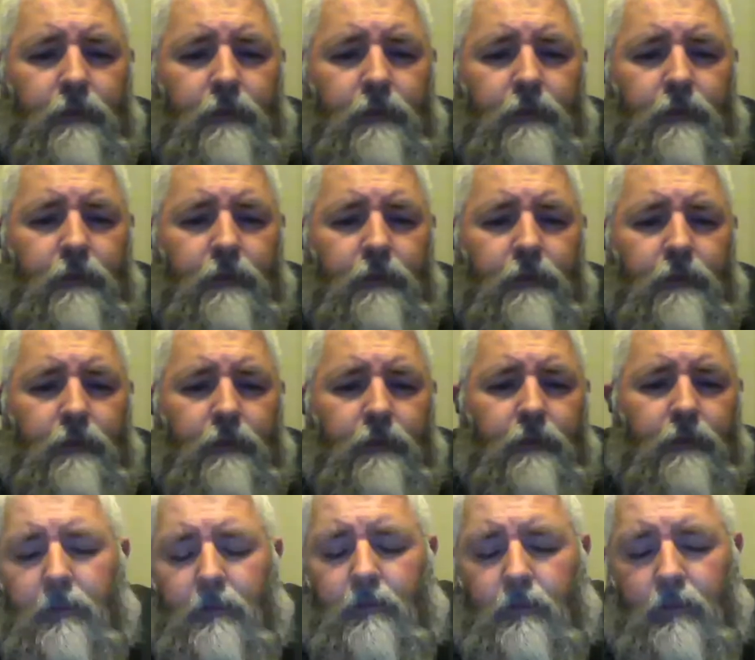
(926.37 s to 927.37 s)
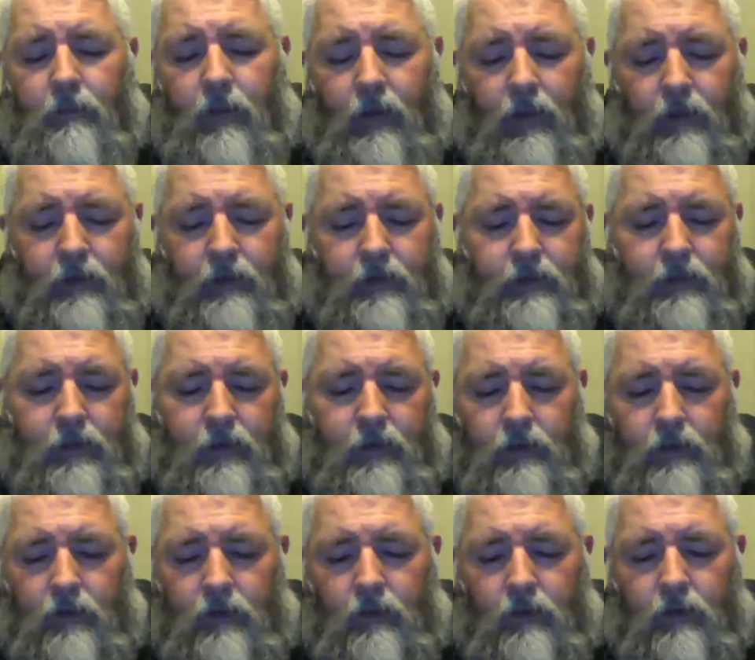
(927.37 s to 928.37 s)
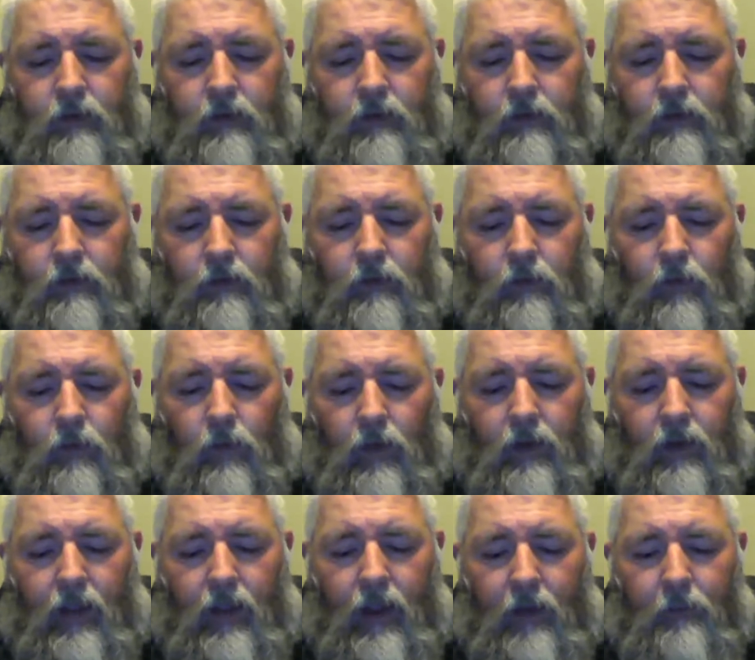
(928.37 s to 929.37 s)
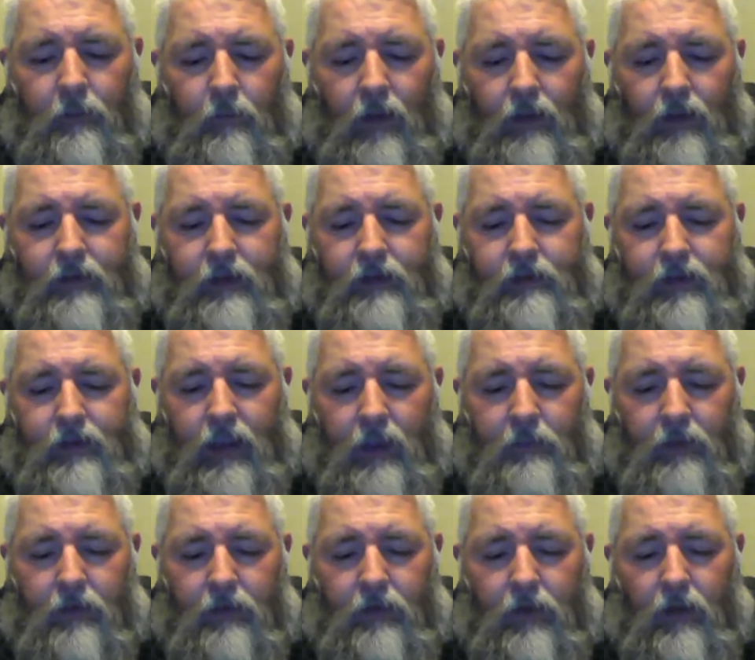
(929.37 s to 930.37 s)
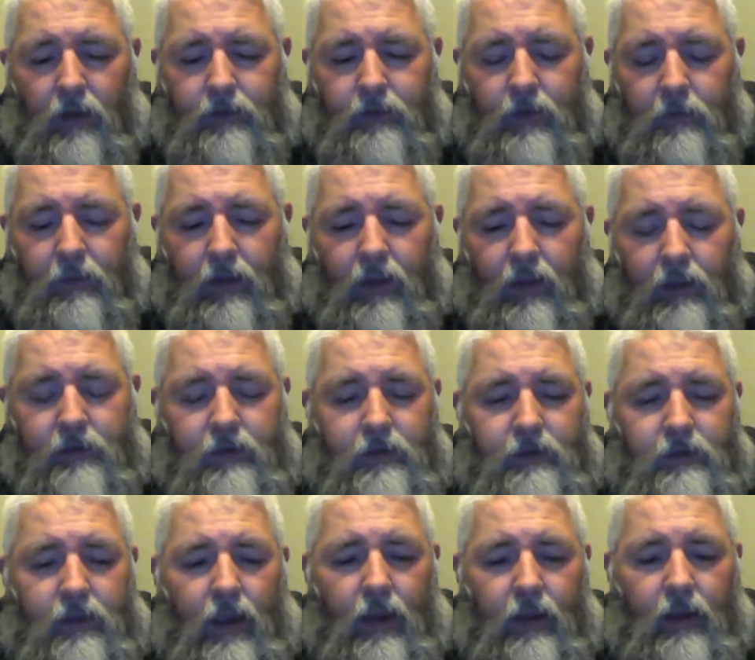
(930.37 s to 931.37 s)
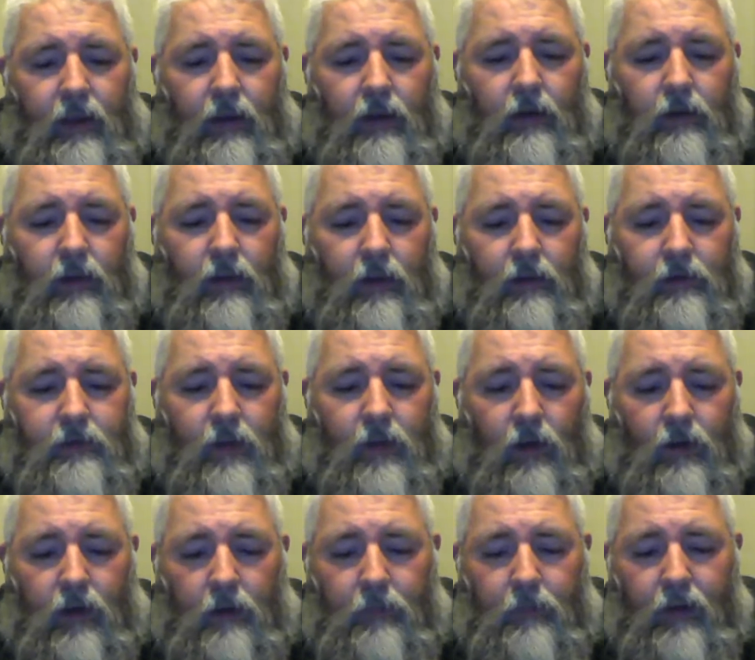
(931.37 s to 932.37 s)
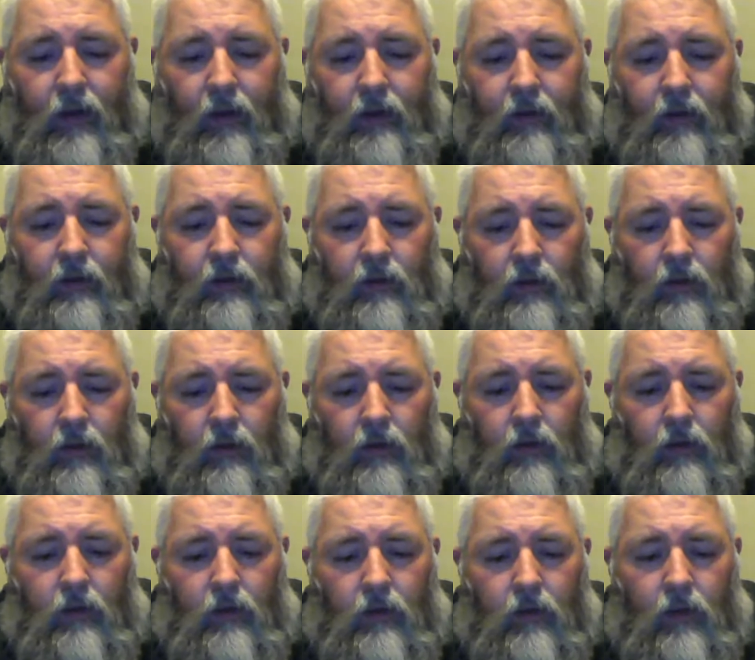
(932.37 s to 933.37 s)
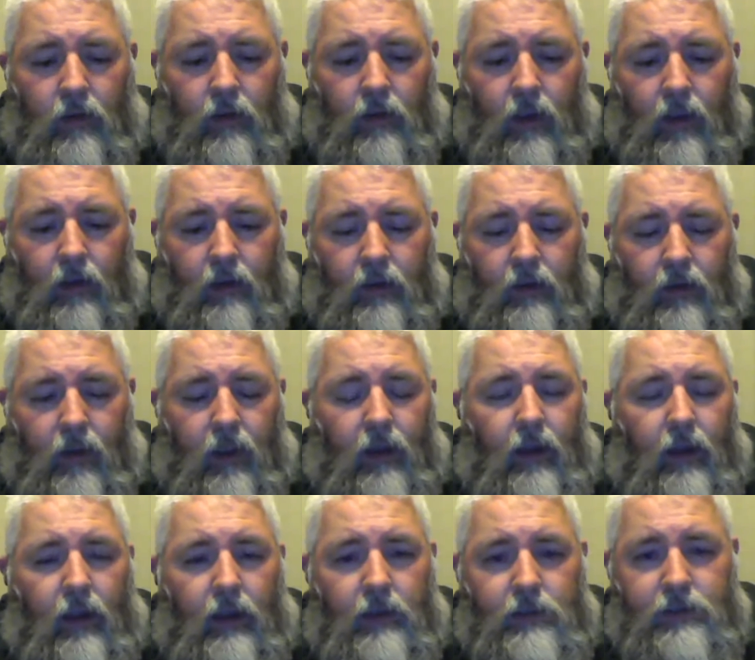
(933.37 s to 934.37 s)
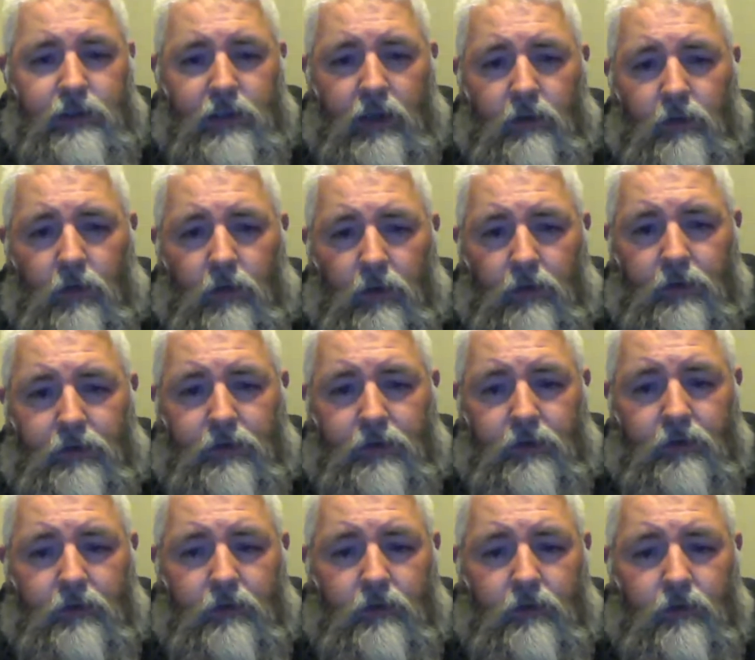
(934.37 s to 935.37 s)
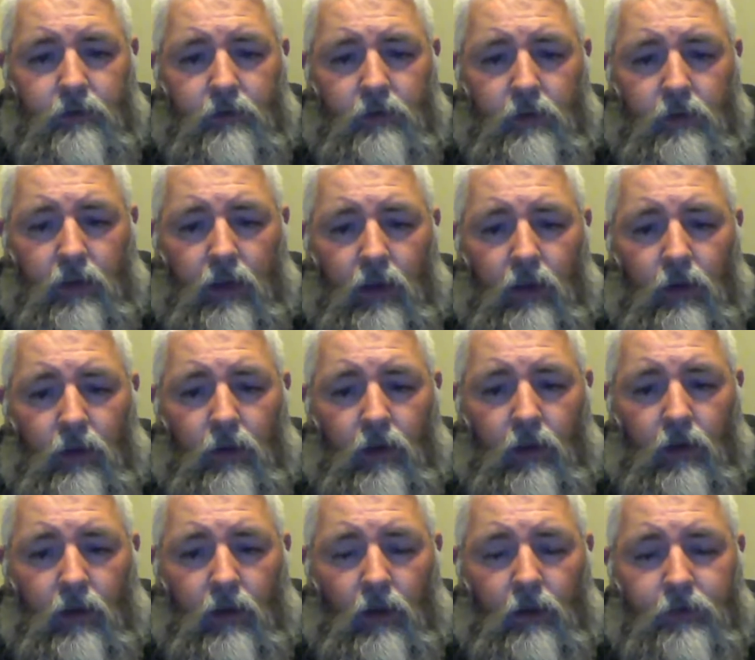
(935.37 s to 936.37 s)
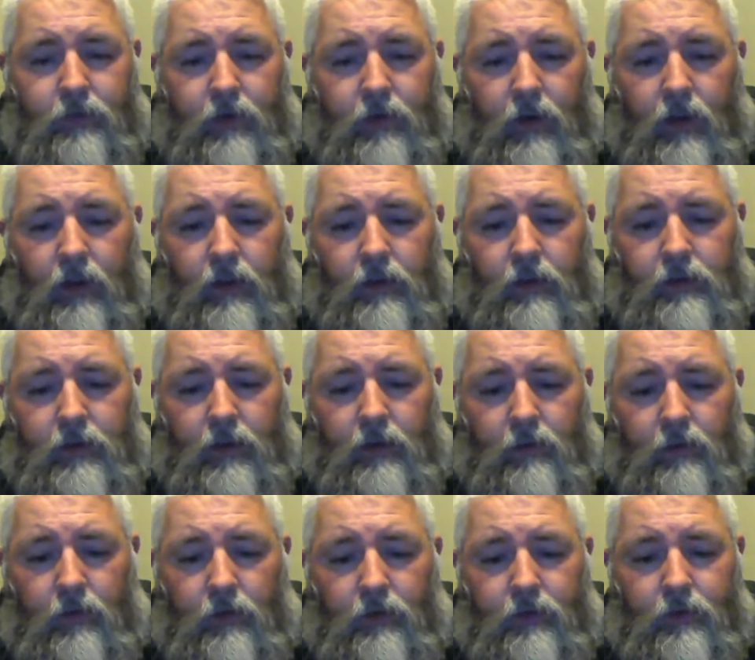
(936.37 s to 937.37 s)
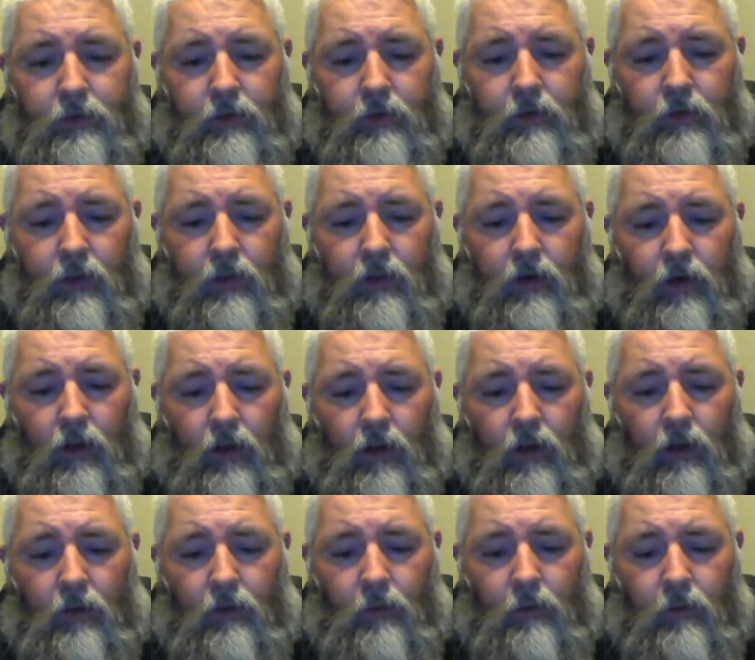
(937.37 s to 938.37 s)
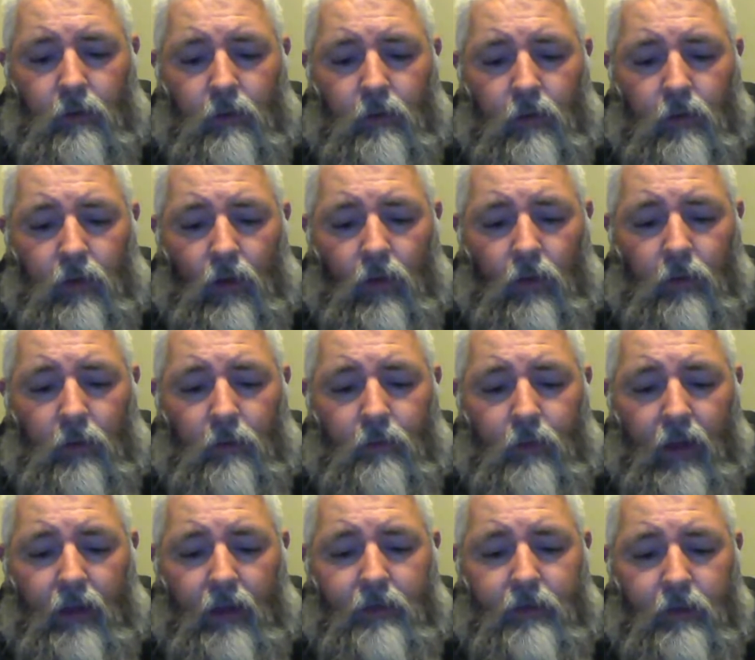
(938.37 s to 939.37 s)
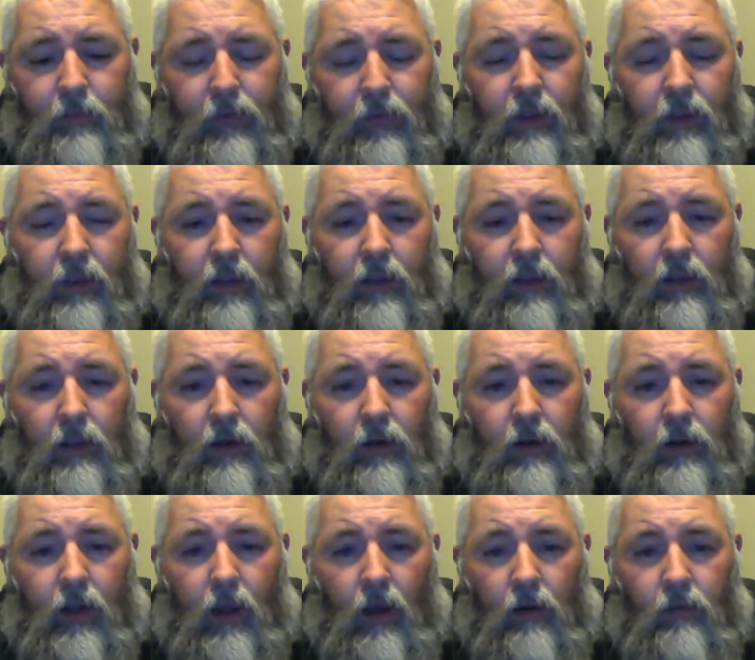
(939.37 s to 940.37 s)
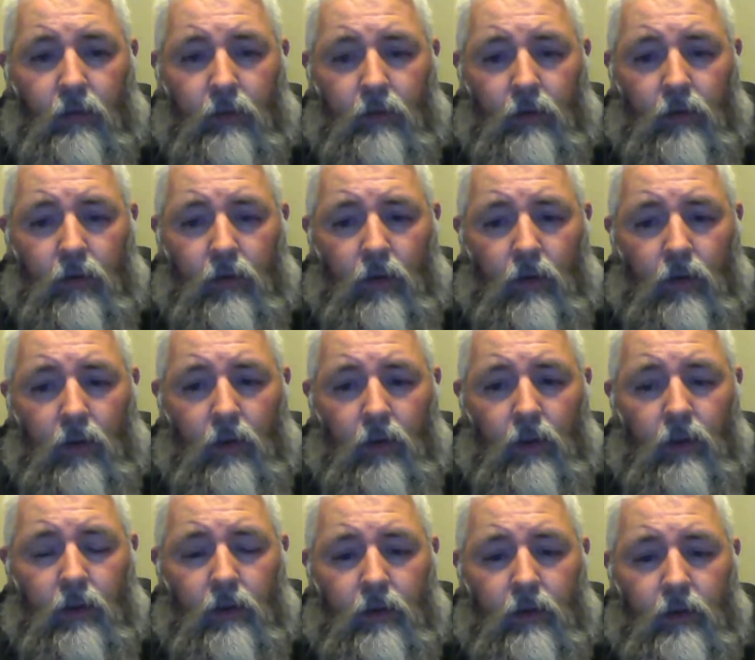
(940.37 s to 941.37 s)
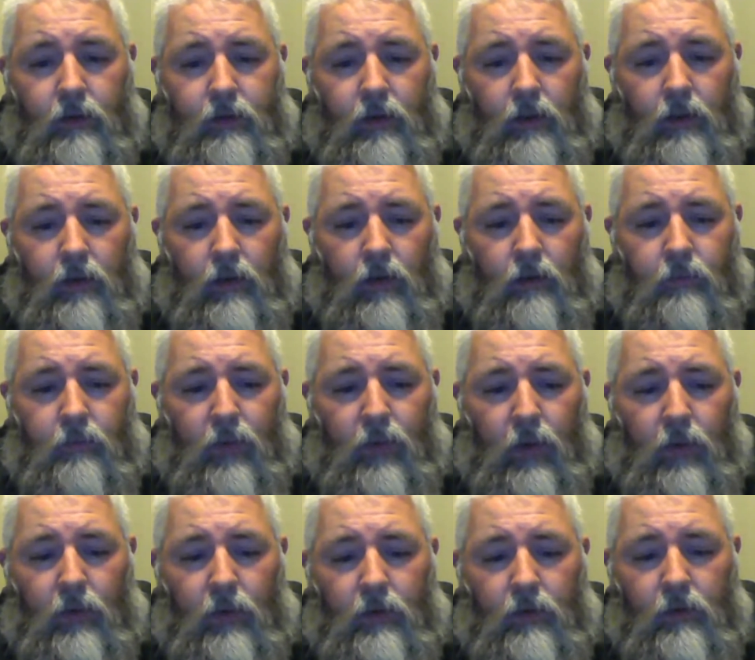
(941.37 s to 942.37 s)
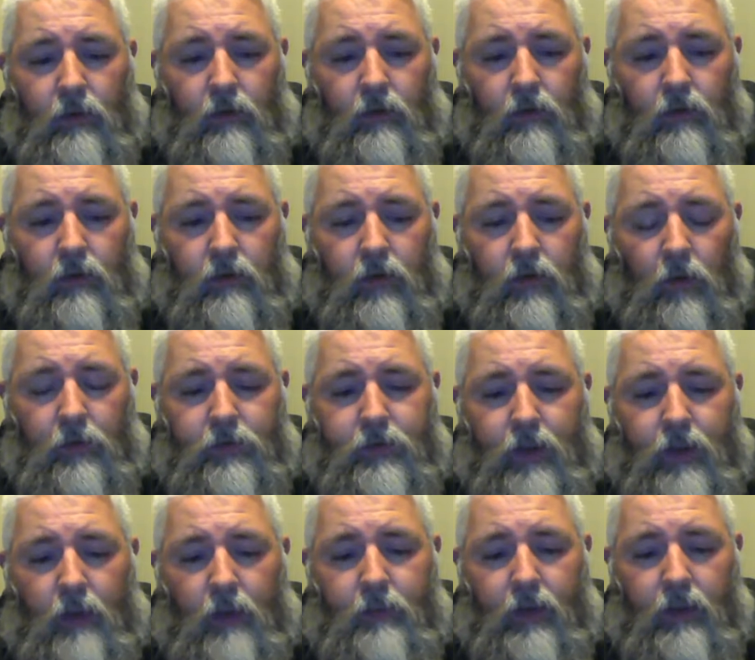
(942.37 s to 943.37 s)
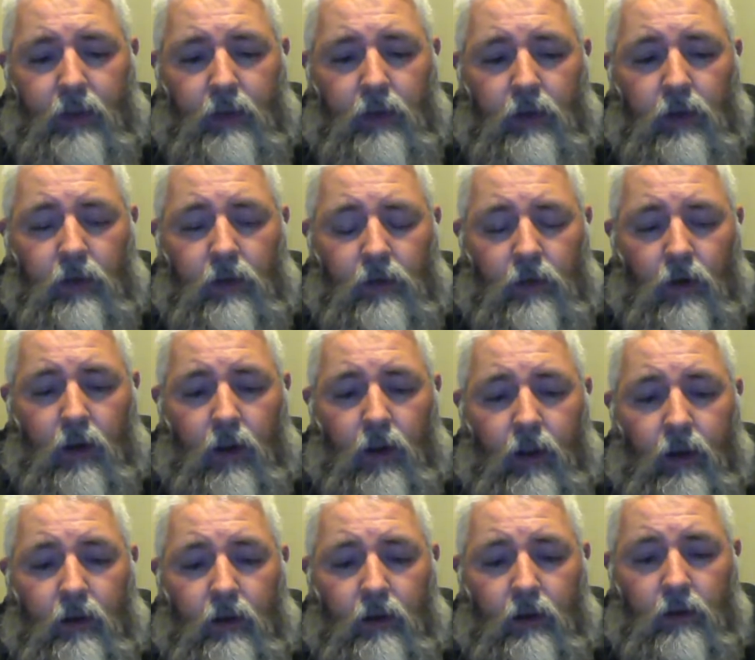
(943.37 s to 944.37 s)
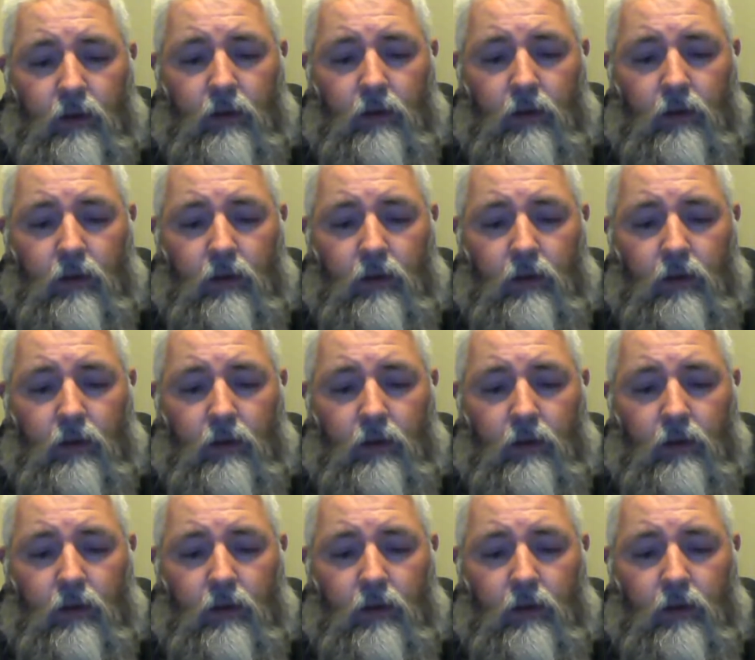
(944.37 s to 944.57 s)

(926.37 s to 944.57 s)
Yeah, um, it's when that message came across. I mean, it's just not here that's talking about it. You got Canadian generals, you know, and Australian generals. They're all on basically putting the alert out because if Putin don't stop at Ukraine,